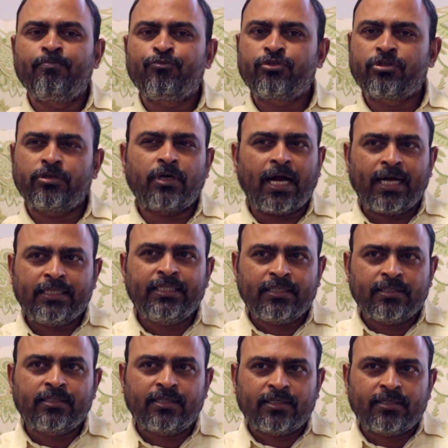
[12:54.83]
So I
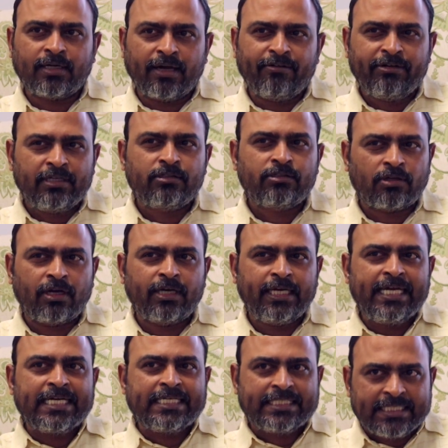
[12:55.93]
think the evidence
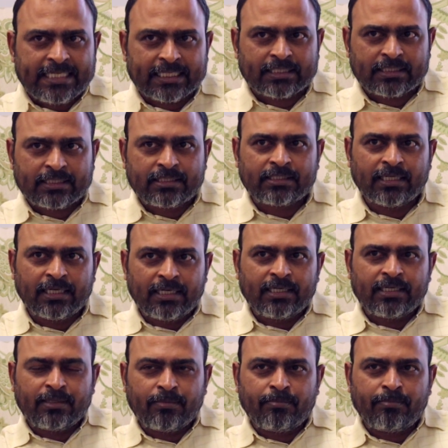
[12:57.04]
already exists,
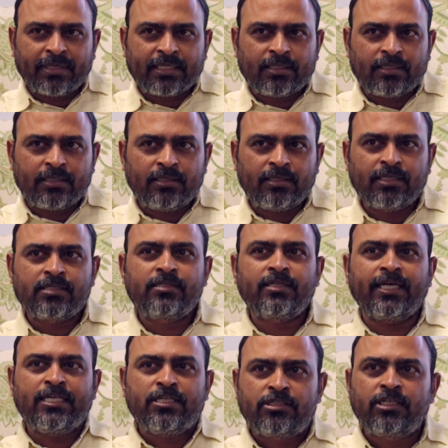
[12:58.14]
but does the
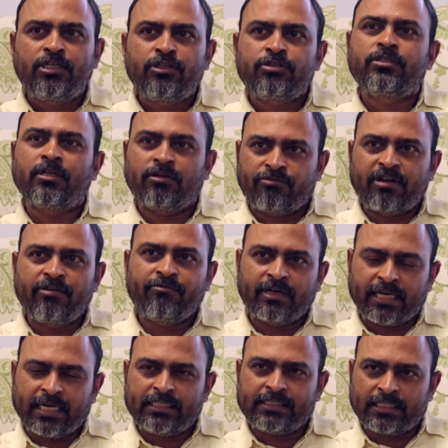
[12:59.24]
institutional
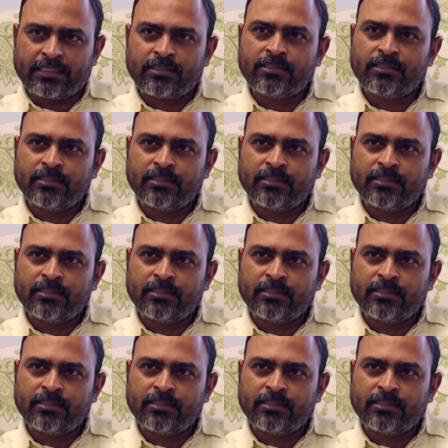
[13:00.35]
framework exist